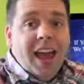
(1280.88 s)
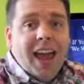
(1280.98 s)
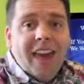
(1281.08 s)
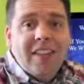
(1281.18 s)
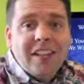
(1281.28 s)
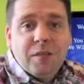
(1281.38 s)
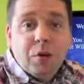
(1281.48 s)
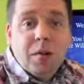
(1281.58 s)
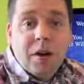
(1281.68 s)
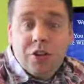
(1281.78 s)
and that's
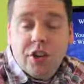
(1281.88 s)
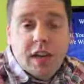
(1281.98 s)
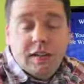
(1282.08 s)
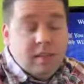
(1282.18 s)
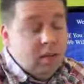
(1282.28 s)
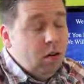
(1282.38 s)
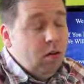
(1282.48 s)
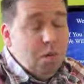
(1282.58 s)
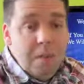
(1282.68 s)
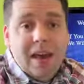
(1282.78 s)
pretty much it.
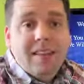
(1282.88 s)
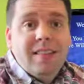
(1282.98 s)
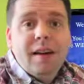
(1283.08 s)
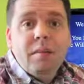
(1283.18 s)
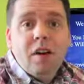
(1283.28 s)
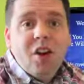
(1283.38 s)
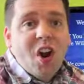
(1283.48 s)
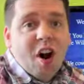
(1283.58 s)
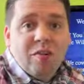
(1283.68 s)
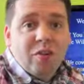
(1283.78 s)
So make them an
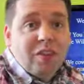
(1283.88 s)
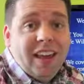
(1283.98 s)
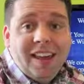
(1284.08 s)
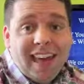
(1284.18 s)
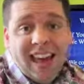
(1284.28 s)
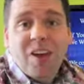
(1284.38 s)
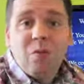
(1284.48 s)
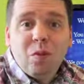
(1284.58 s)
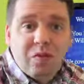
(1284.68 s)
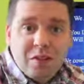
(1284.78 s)
offer they
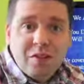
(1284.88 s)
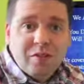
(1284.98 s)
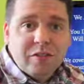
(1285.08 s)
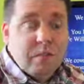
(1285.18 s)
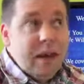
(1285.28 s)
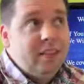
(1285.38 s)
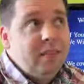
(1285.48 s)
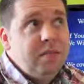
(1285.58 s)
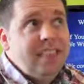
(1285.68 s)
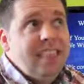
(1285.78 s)
can't refuse. Make
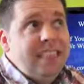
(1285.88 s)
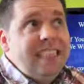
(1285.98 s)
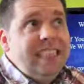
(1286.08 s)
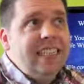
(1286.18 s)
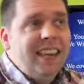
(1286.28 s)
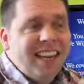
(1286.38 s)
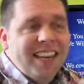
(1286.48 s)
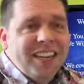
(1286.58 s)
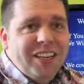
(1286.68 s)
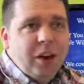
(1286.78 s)
them see,
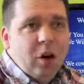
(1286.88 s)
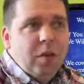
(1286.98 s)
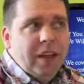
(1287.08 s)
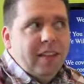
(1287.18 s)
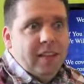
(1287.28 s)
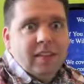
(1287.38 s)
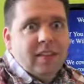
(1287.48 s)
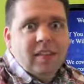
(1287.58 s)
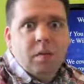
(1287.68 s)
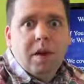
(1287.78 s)
that this
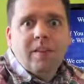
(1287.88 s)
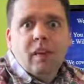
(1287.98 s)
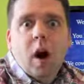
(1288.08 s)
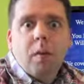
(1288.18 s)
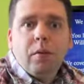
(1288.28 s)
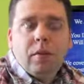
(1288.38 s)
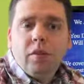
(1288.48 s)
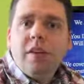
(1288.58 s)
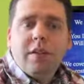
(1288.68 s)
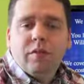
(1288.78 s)
is an amazing
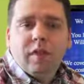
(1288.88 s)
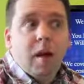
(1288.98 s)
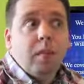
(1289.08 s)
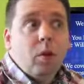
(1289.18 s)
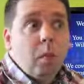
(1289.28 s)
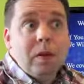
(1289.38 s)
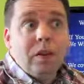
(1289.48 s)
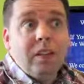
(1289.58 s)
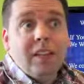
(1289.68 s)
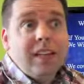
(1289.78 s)
opportunity for them. They'll
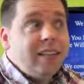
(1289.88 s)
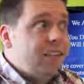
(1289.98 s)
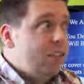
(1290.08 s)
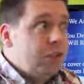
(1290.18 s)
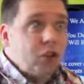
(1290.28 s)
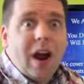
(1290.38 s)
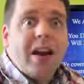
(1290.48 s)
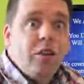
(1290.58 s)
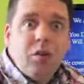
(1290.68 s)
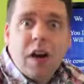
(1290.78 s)
build a list, they'll
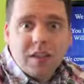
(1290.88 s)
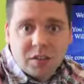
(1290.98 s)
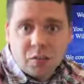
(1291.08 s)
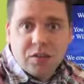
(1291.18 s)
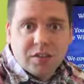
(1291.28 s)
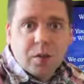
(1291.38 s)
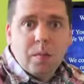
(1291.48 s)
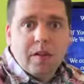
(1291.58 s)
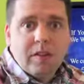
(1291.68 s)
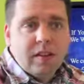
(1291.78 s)
attract new customers in their
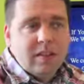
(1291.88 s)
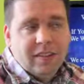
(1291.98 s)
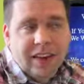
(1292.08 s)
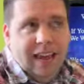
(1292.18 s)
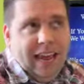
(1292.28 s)
business,